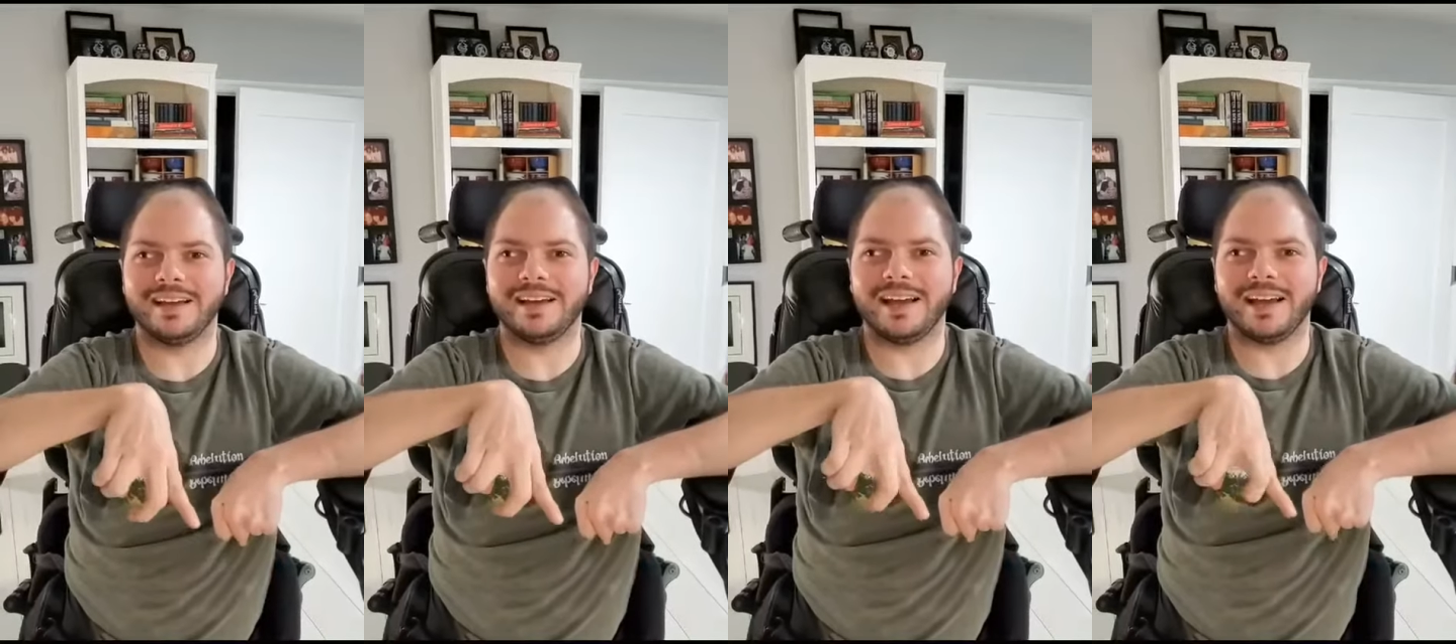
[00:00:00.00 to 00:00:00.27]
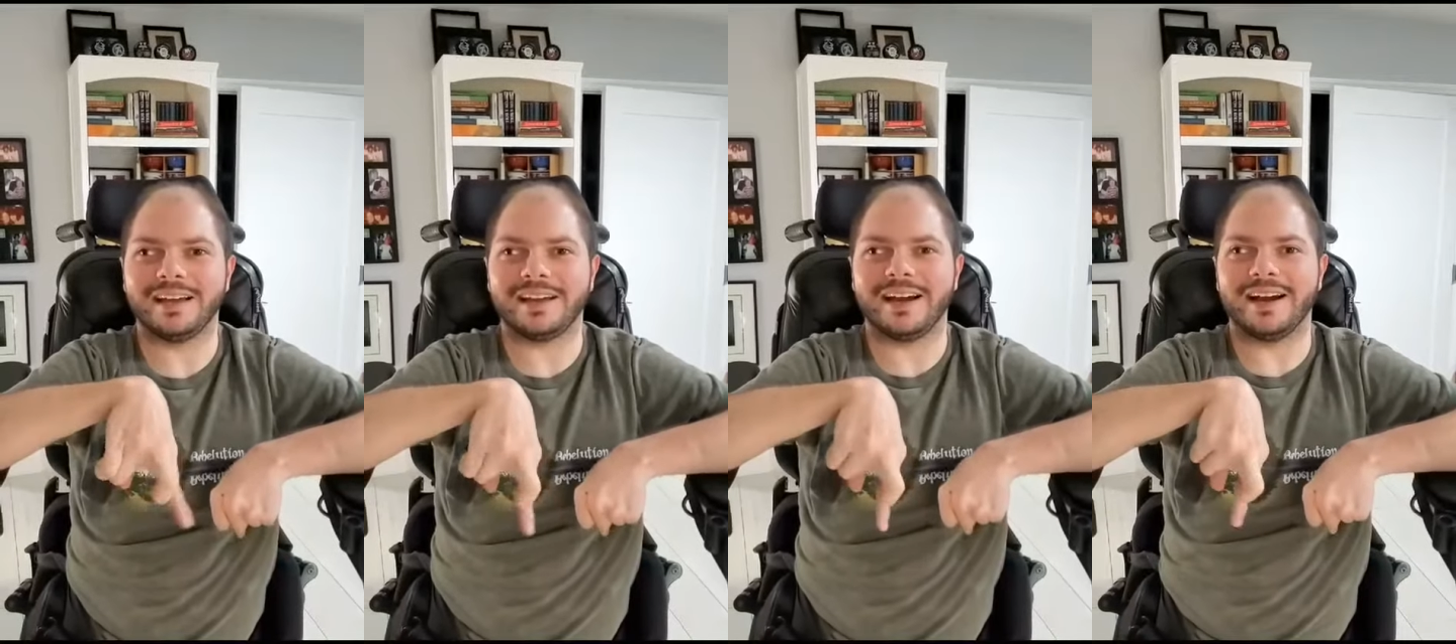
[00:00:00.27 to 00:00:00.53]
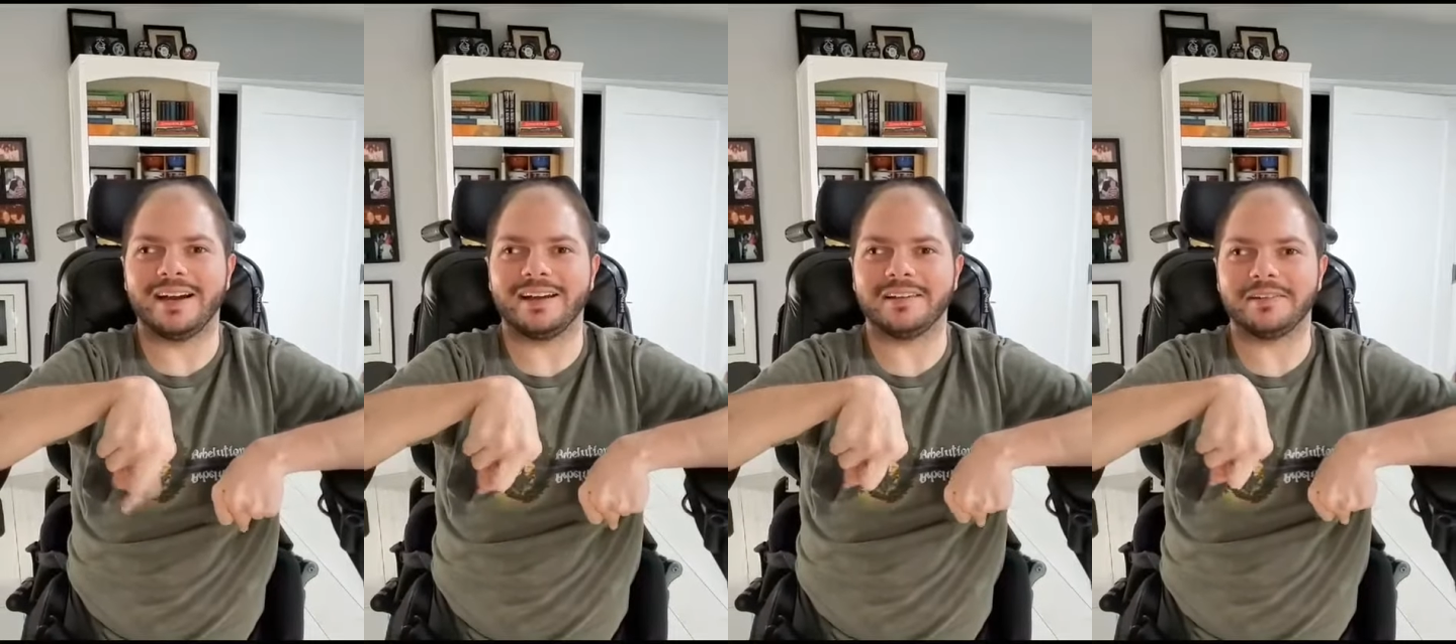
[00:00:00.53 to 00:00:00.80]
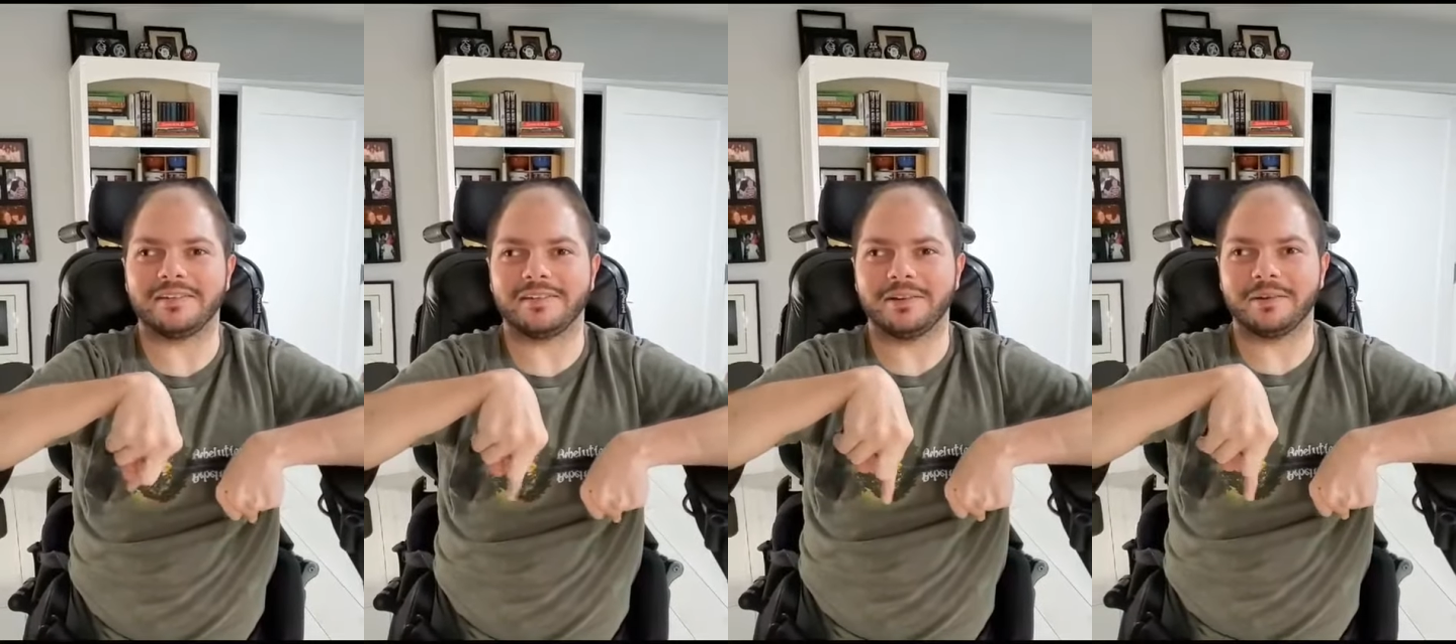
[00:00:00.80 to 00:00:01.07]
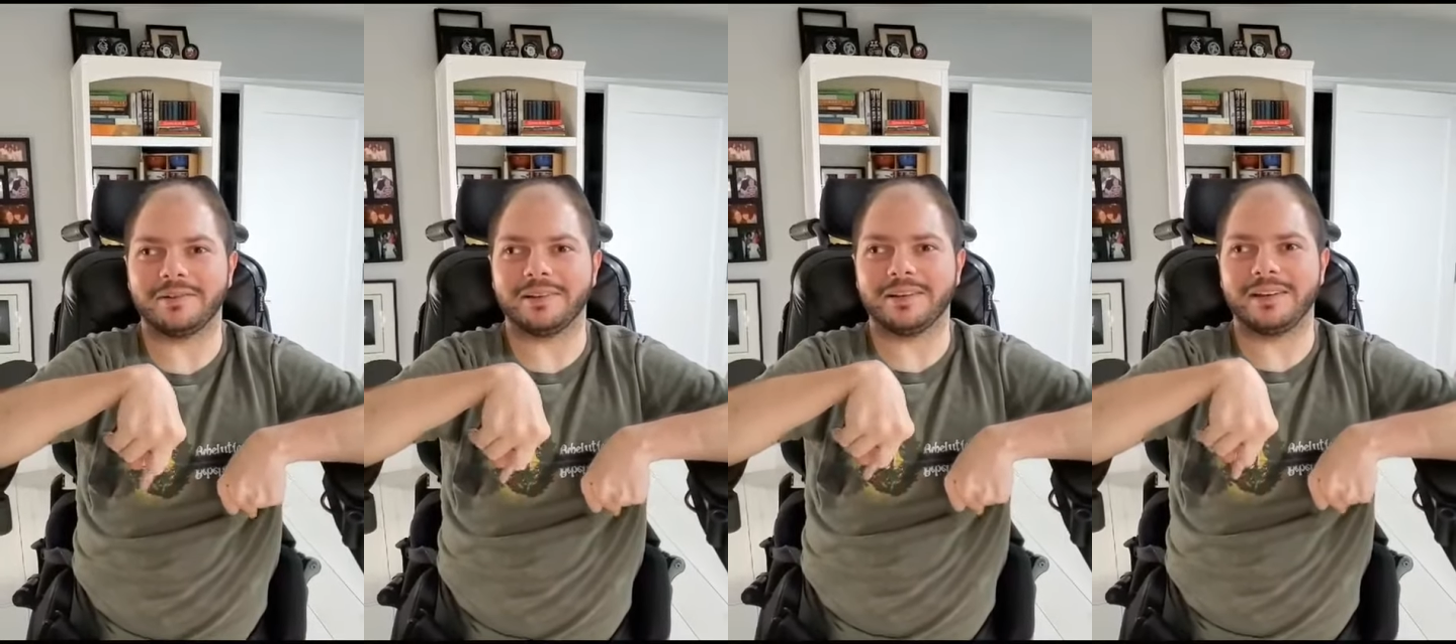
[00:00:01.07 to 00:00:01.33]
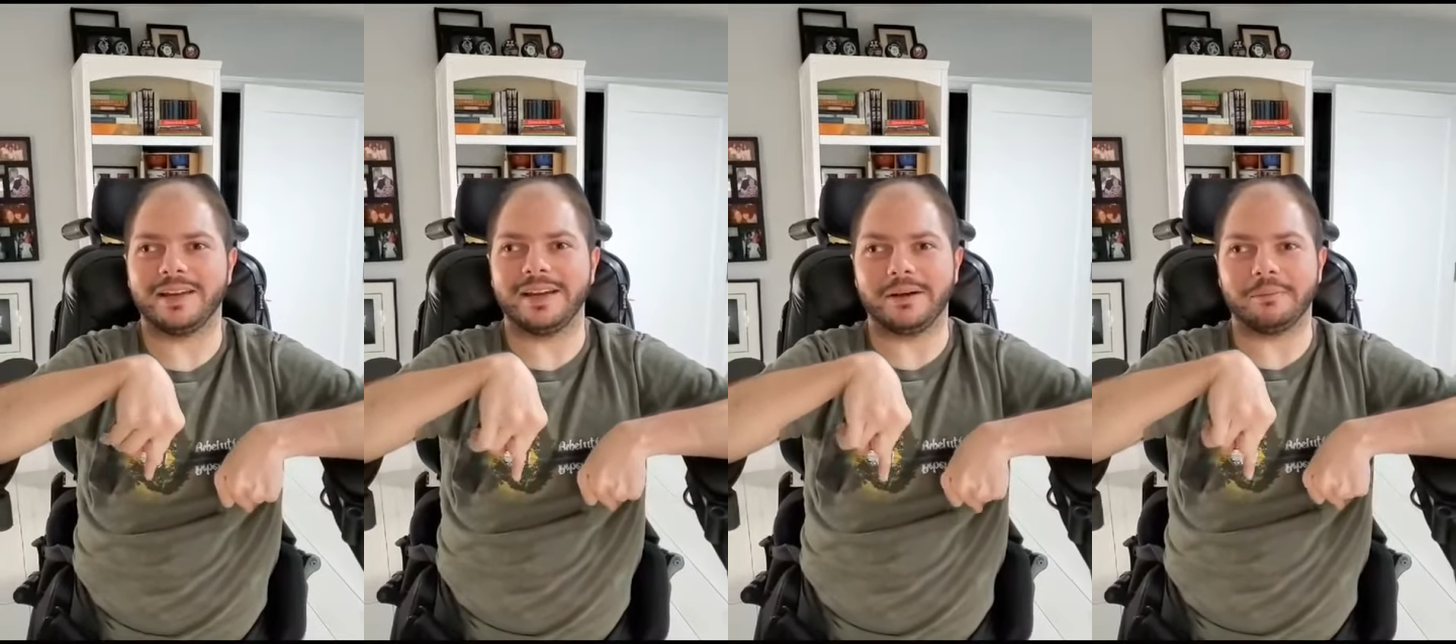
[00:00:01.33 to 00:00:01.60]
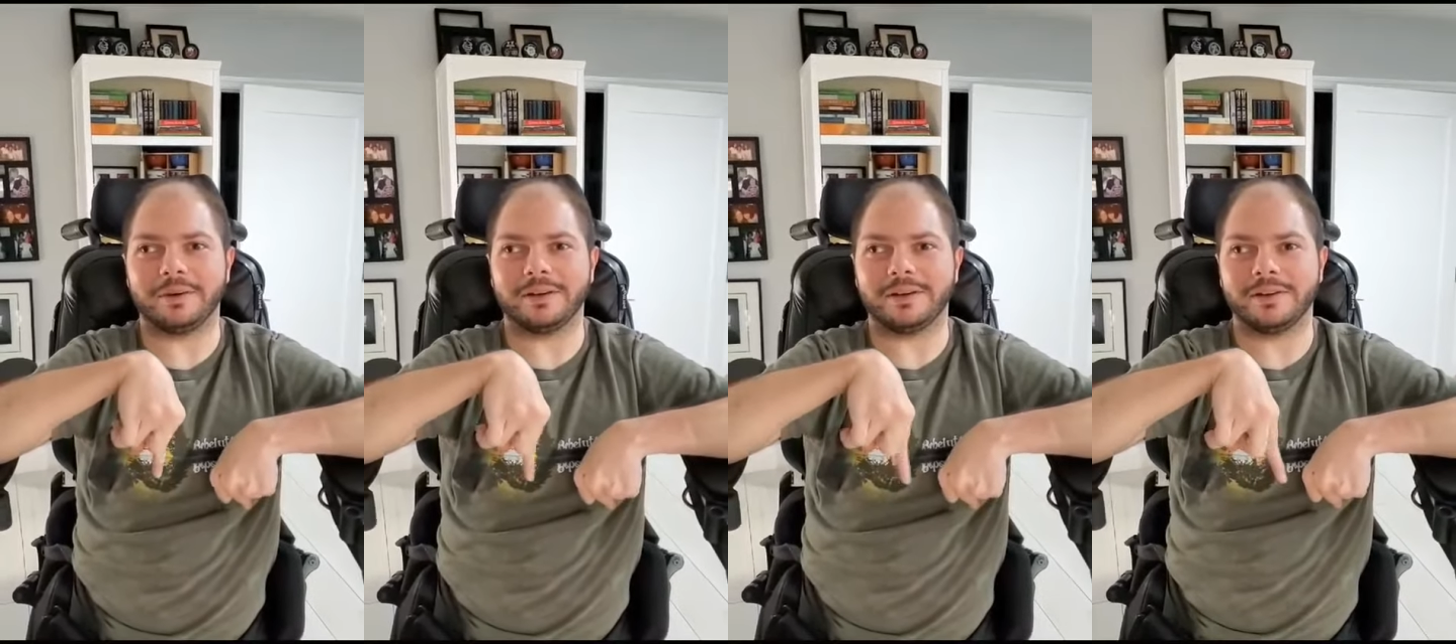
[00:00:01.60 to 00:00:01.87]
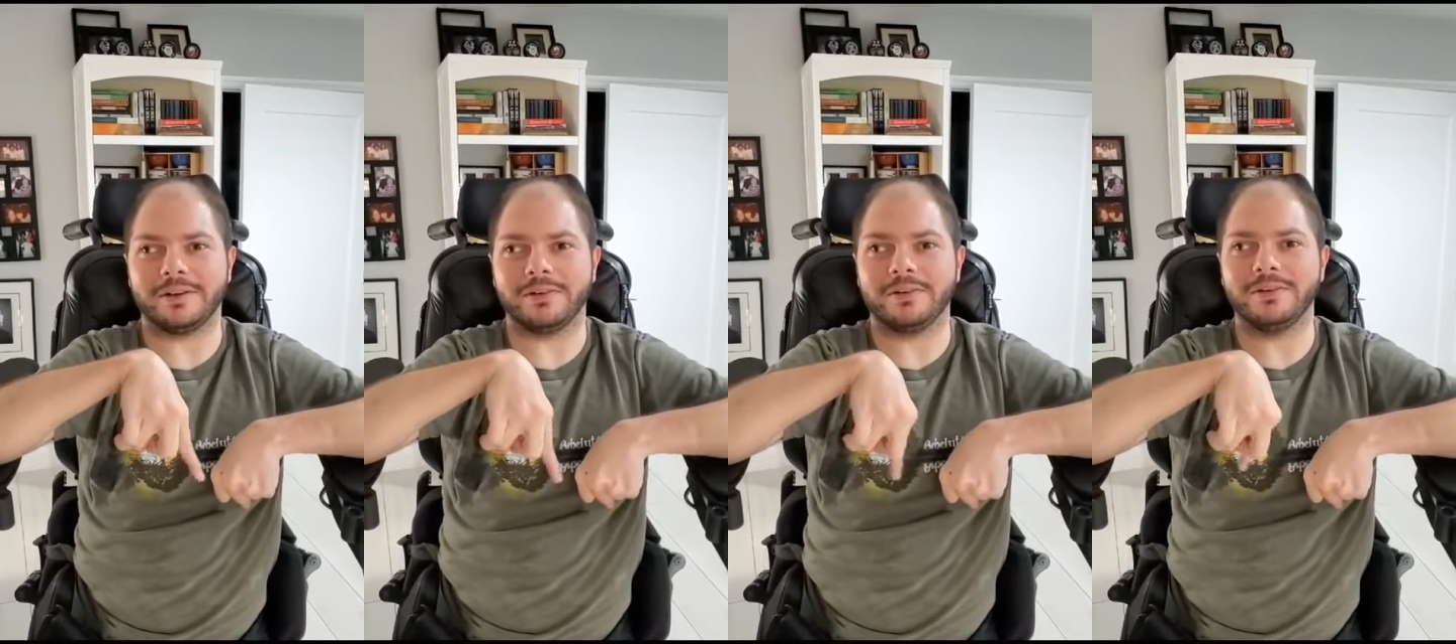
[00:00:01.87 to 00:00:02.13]
Hey guys, so today I'm gonna
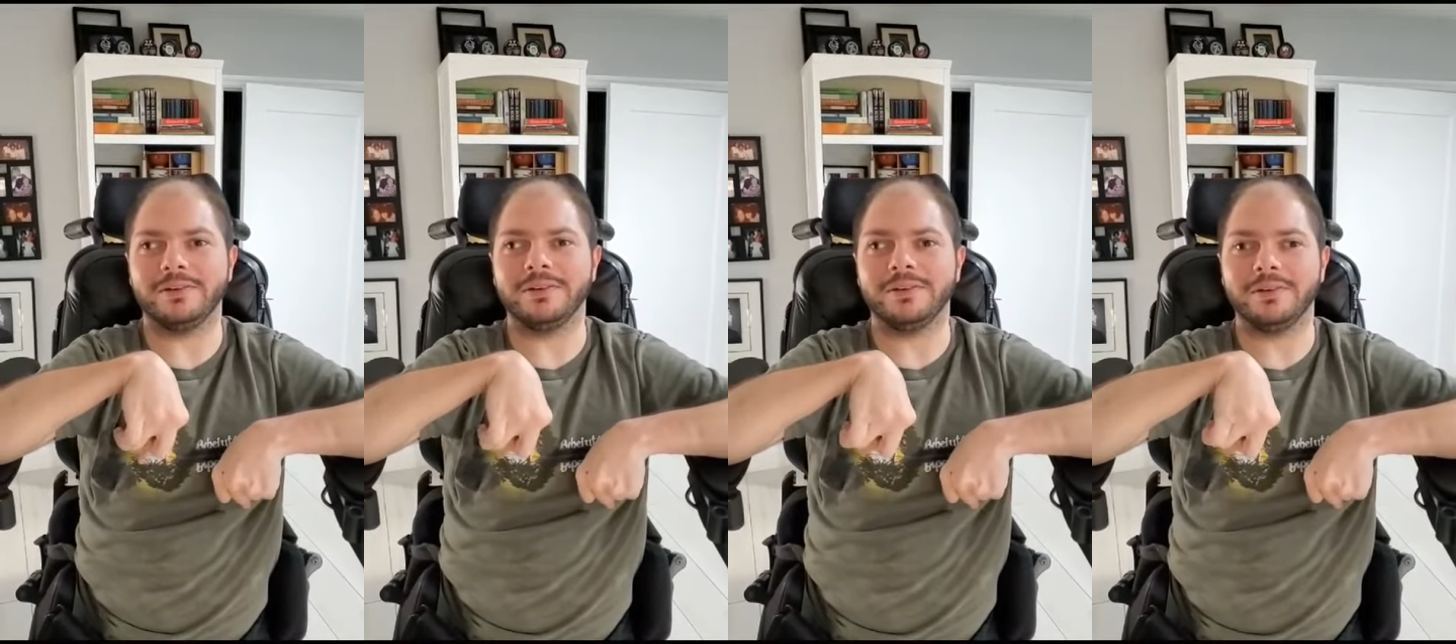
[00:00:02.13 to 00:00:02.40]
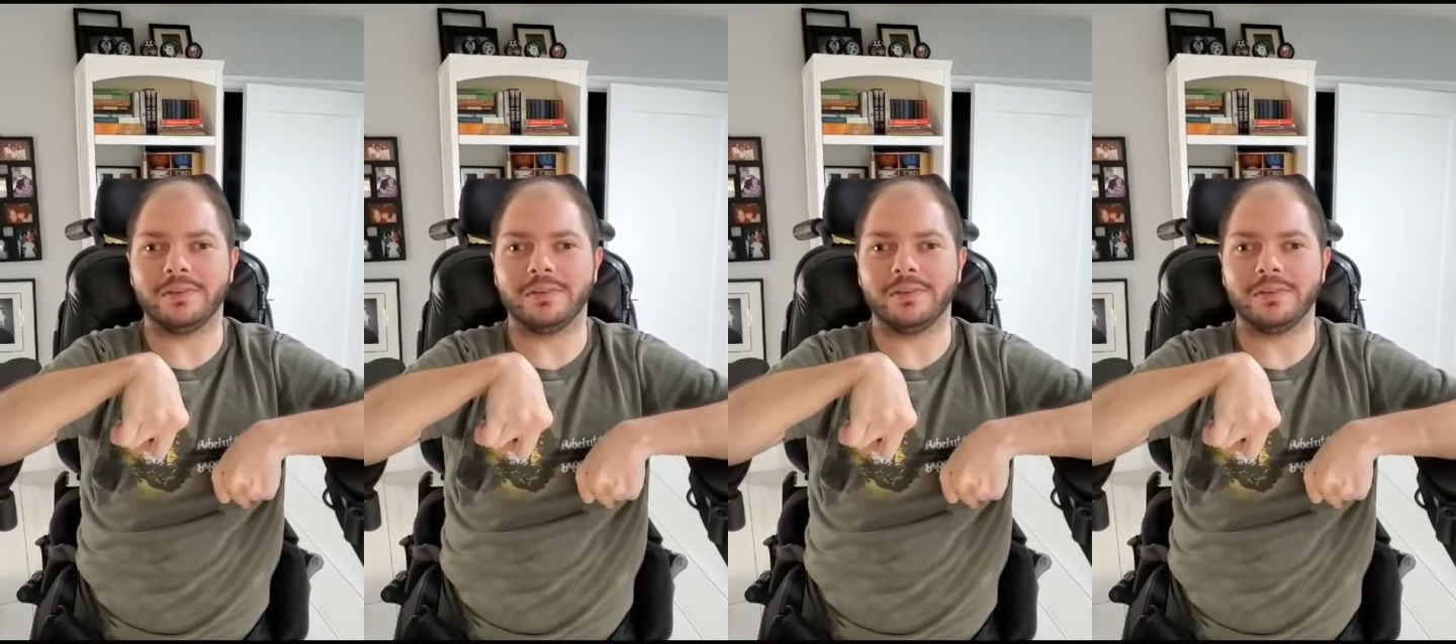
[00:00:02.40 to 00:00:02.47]
go